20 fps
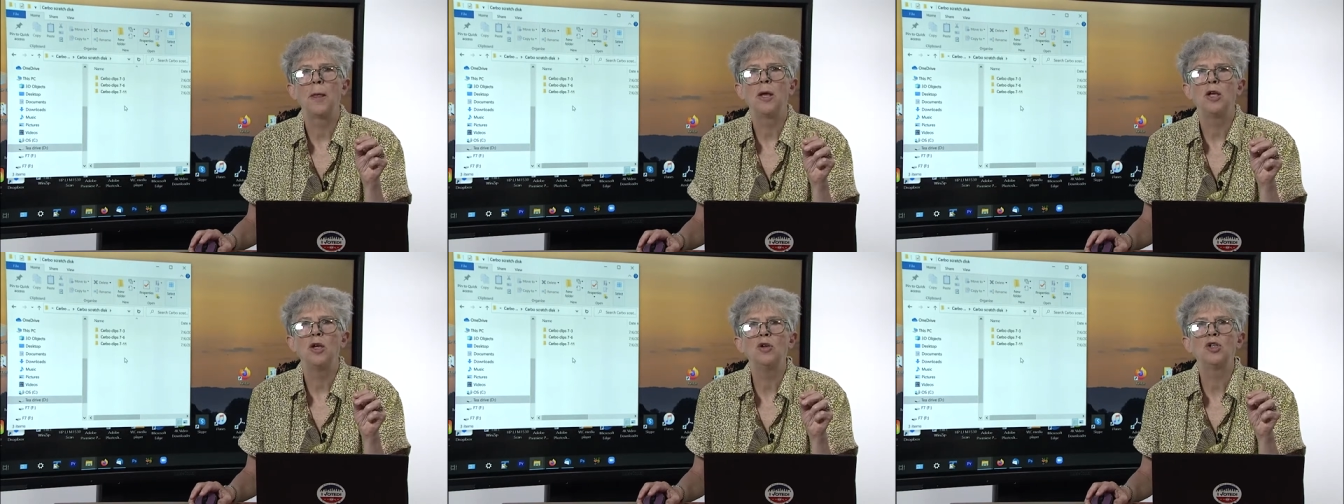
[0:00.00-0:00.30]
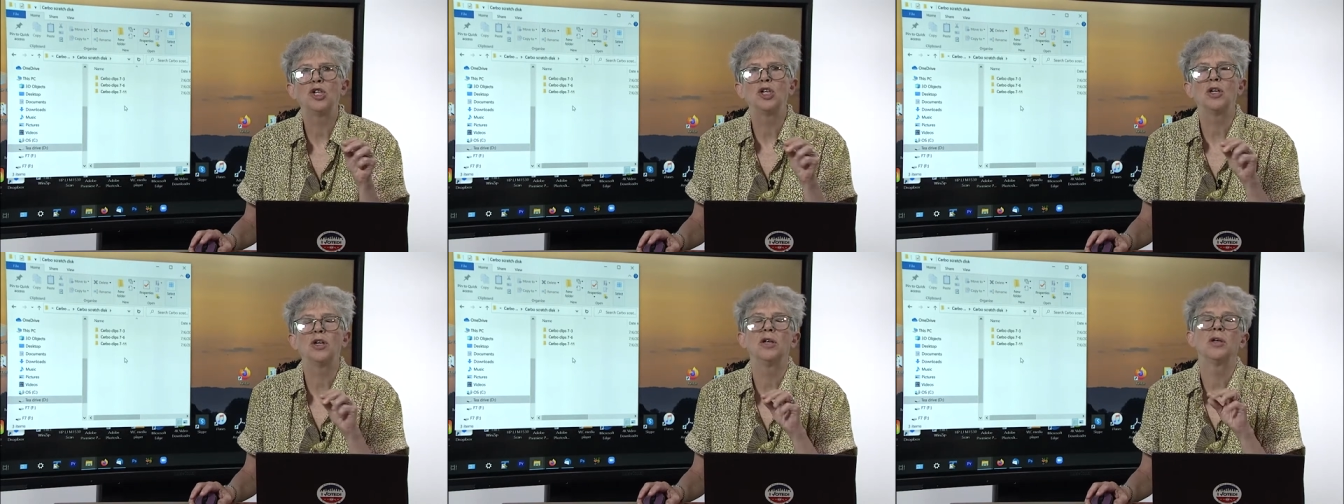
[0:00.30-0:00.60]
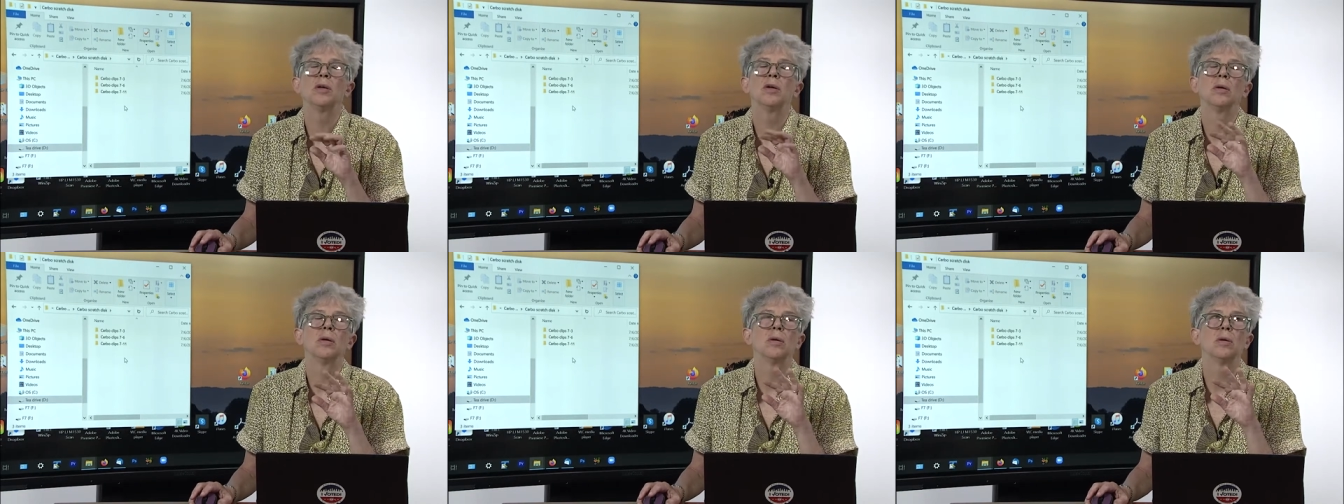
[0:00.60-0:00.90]
you should
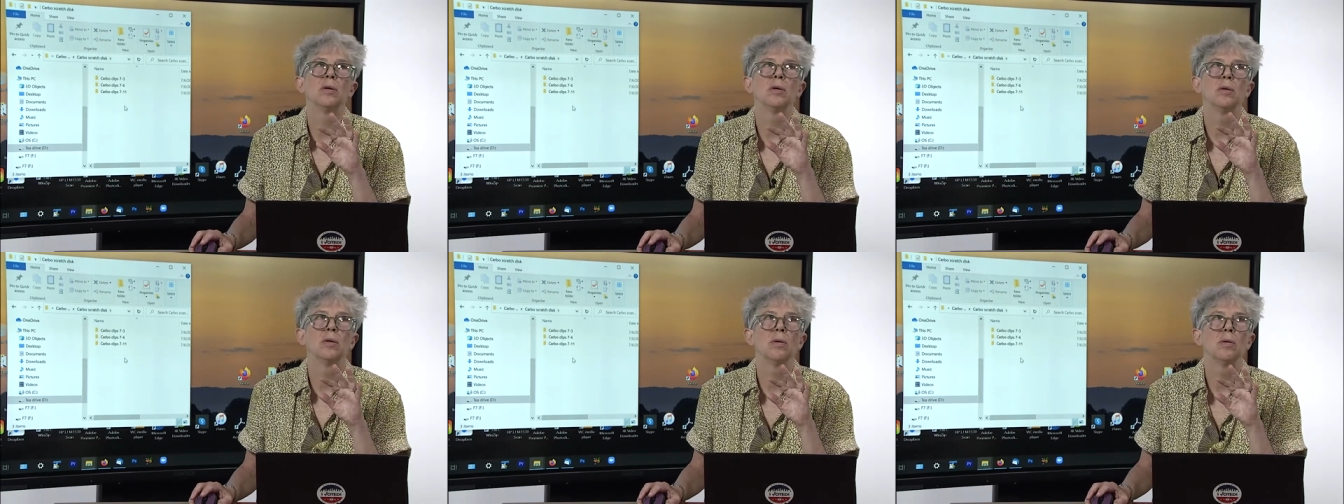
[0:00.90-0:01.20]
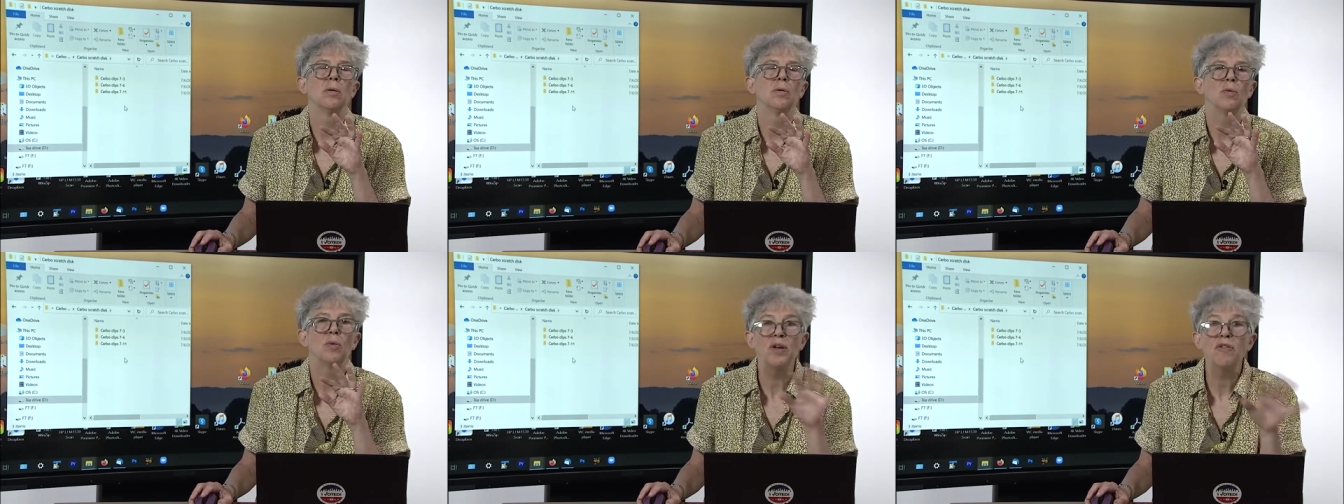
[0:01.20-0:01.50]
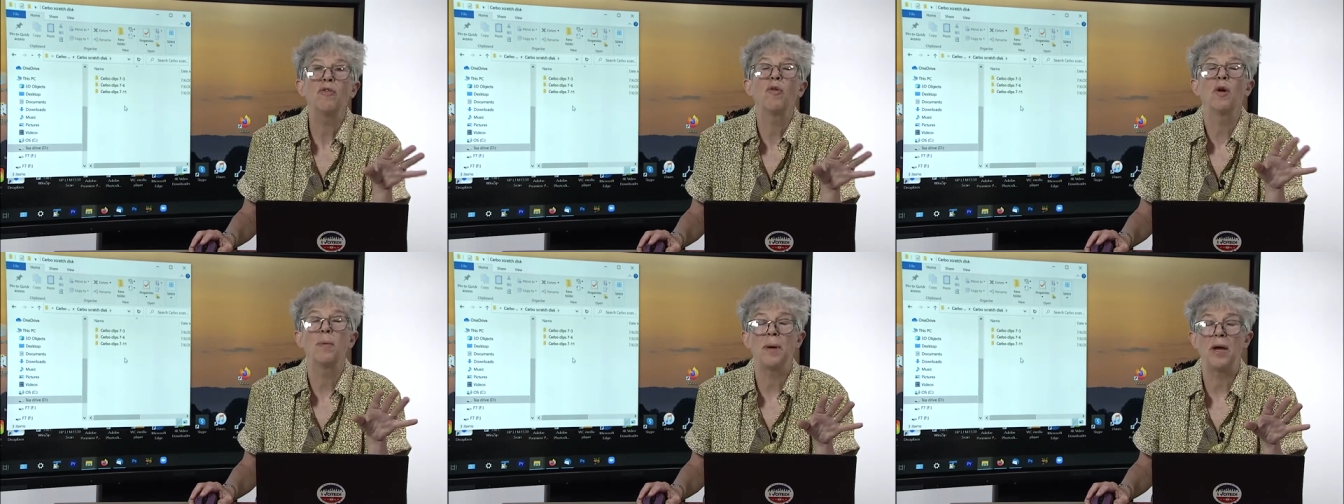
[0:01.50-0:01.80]

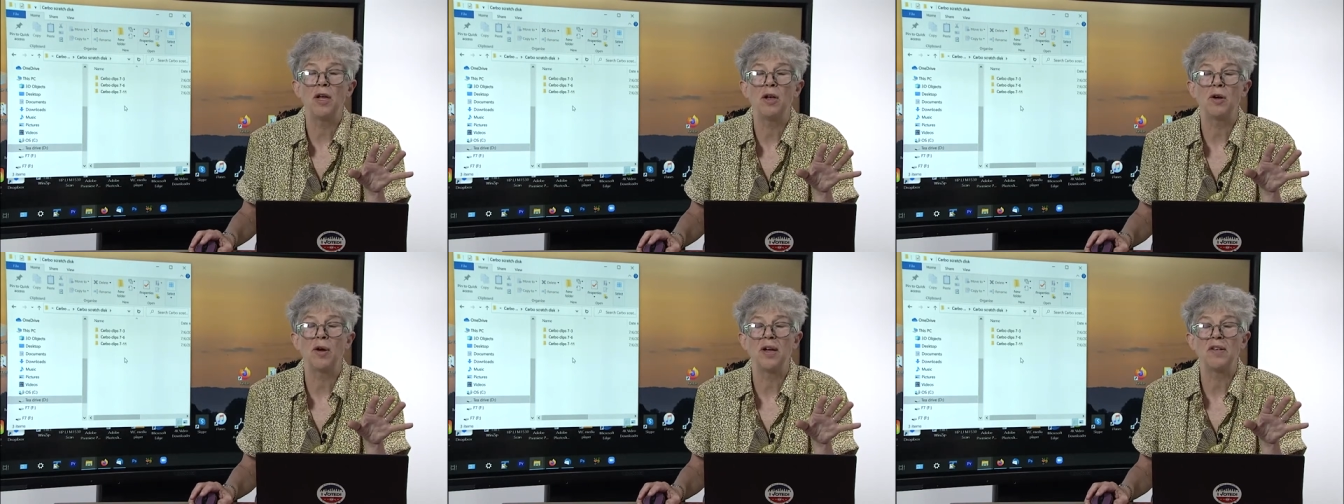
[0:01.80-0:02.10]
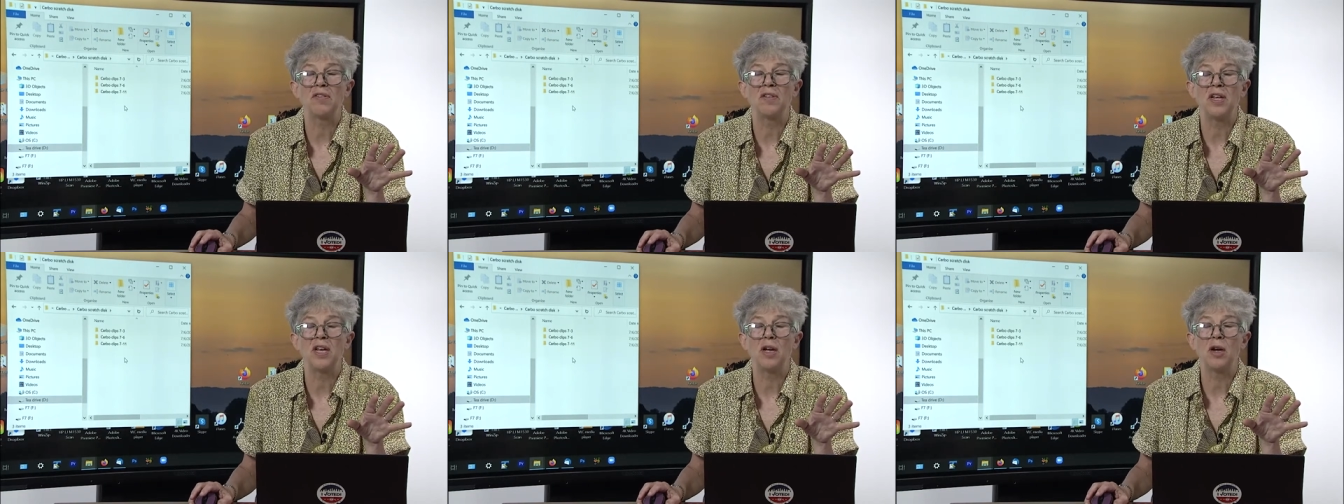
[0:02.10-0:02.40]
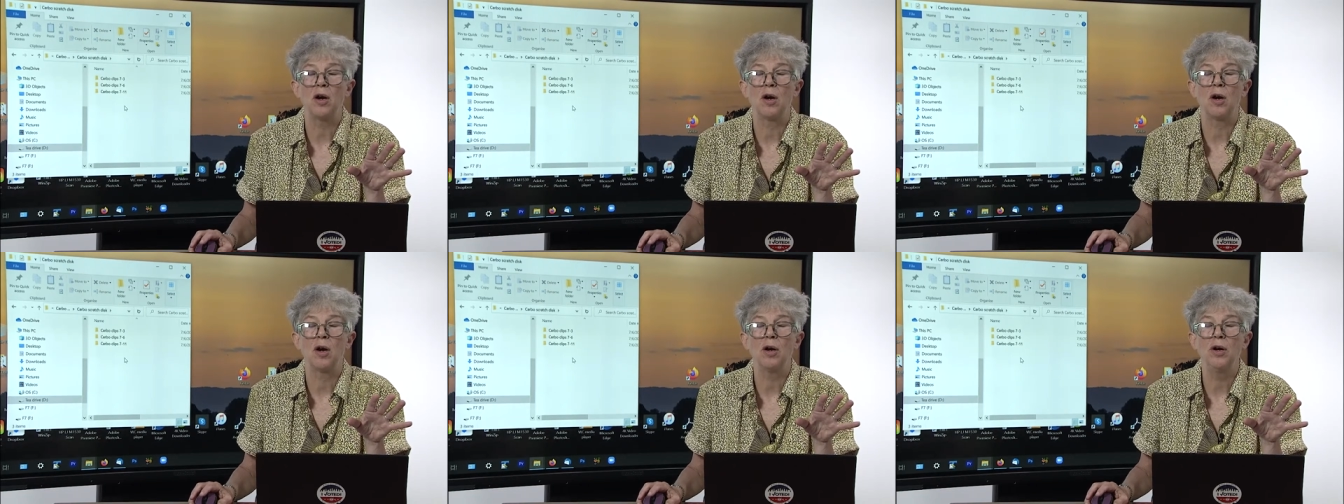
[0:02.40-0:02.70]
reformat your SD
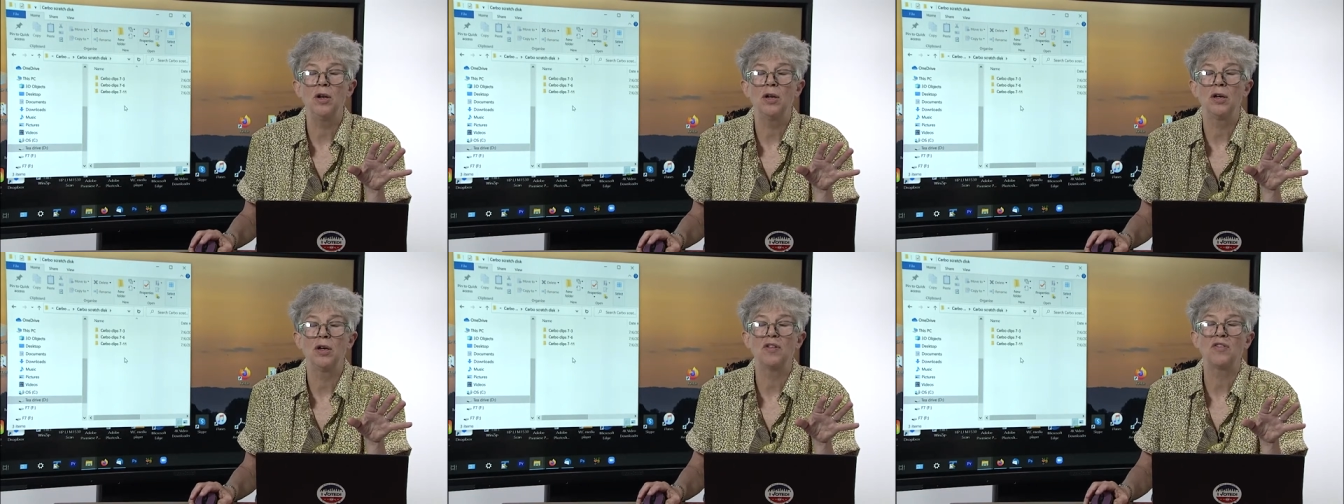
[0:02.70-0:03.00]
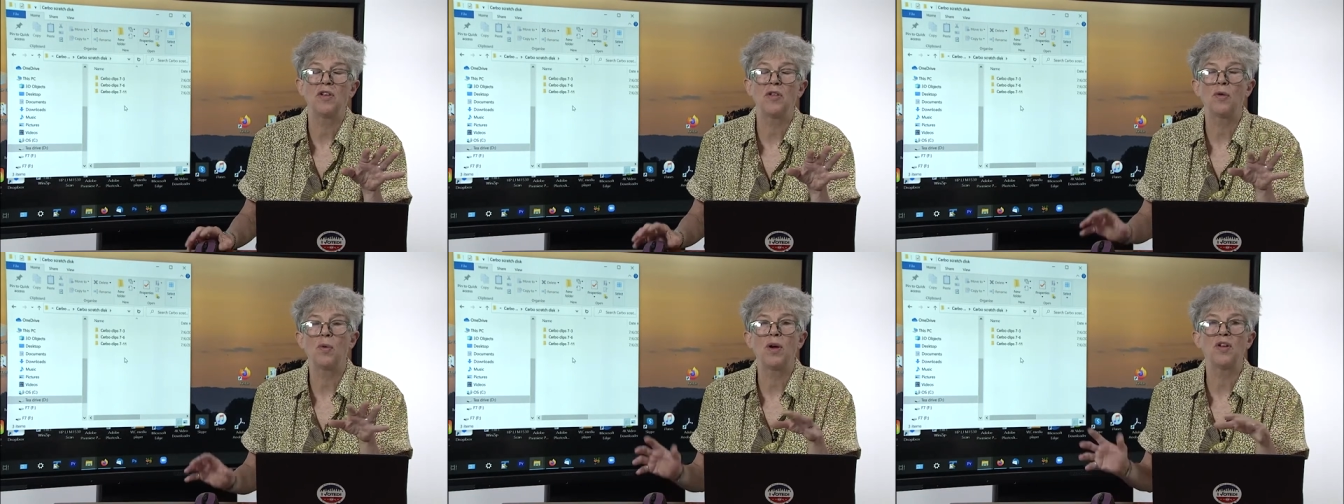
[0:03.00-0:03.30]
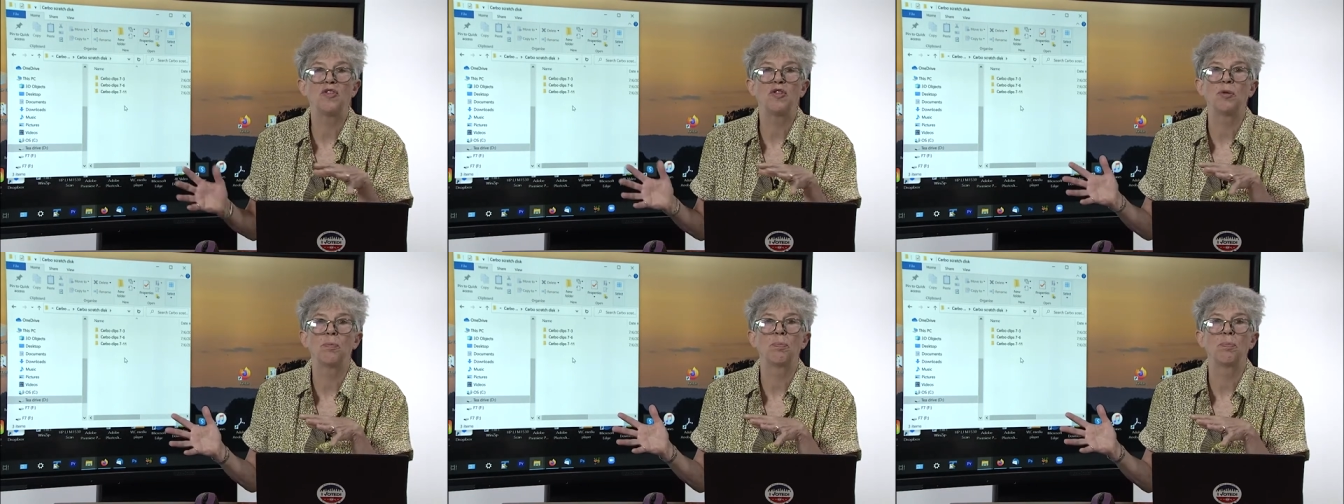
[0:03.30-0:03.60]
card because
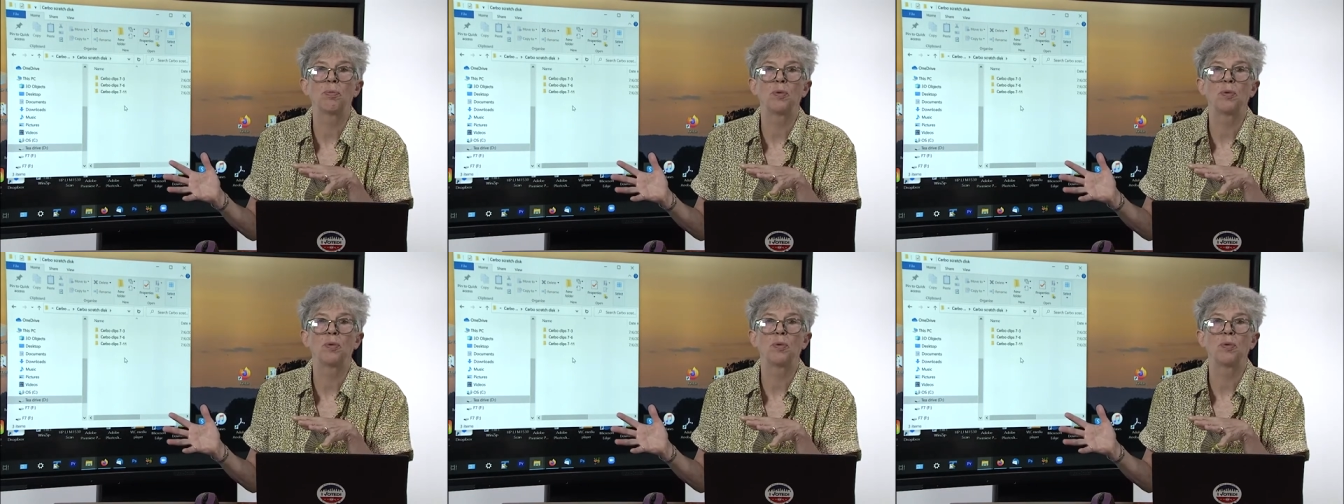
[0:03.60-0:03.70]
otherwise you're